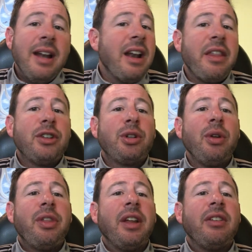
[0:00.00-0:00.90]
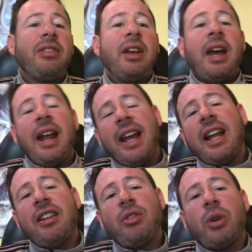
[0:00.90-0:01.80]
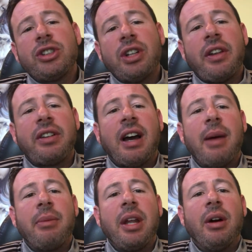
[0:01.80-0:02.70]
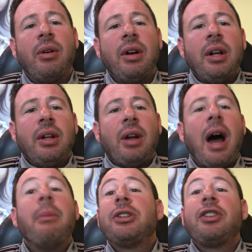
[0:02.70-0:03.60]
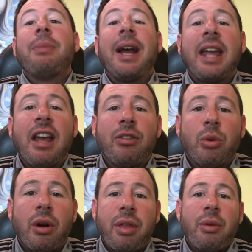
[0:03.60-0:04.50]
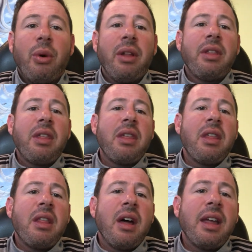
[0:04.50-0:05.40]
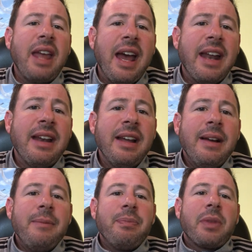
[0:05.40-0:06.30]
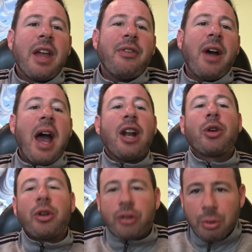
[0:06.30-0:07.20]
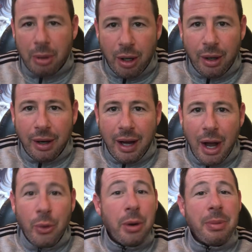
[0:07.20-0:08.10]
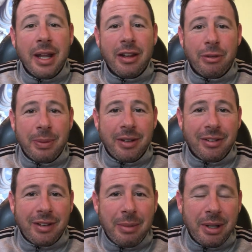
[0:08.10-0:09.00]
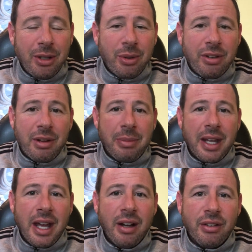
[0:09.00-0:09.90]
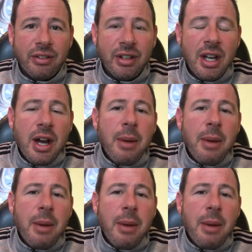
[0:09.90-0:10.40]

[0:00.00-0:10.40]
Now, the truth is, and I get this question all the time, how much is my case worth? Well, again, if I had a crystal ball, I wouldn't be in this business. I'd be doing something else.